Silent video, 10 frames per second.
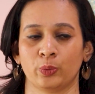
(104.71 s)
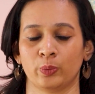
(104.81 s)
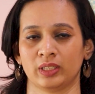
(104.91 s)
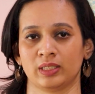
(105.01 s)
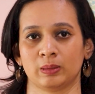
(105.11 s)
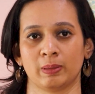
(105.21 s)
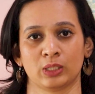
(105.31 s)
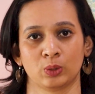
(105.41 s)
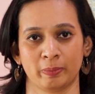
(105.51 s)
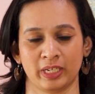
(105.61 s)
with
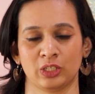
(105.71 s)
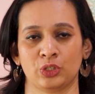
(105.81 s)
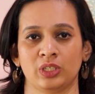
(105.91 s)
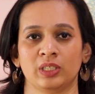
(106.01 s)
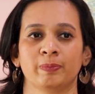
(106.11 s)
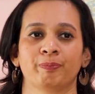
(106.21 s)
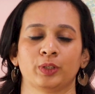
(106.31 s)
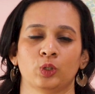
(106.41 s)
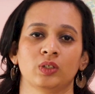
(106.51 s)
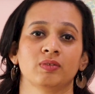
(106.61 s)
respect to
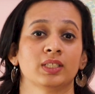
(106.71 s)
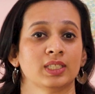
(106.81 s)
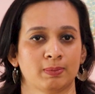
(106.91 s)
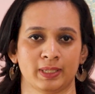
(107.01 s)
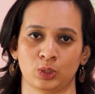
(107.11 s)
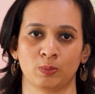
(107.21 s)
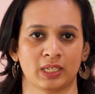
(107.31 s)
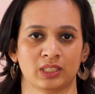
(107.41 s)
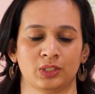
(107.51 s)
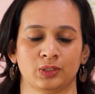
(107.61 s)
PhD or with respect to
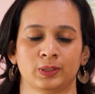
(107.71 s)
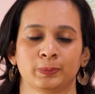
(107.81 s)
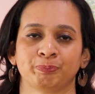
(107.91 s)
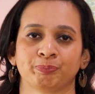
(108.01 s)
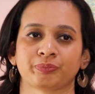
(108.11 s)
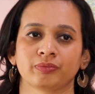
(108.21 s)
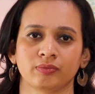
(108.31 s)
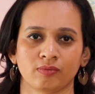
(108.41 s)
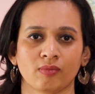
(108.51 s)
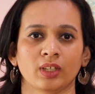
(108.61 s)
masters,
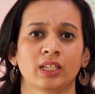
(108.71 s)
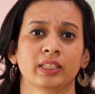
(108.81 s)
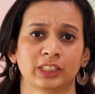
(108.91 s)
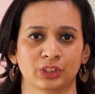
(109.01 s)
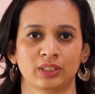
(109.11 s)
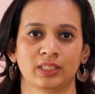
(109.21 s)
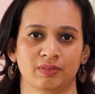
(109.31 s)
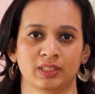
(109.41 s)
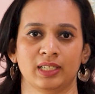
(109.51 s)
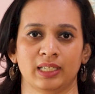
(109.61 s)
national
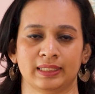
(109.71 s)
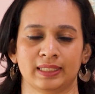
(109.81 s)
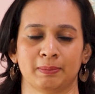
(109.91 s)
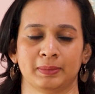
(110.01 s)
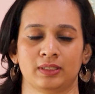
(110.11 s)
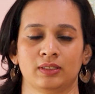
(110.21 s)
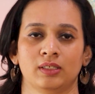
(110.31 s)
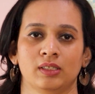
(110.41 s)
level exams.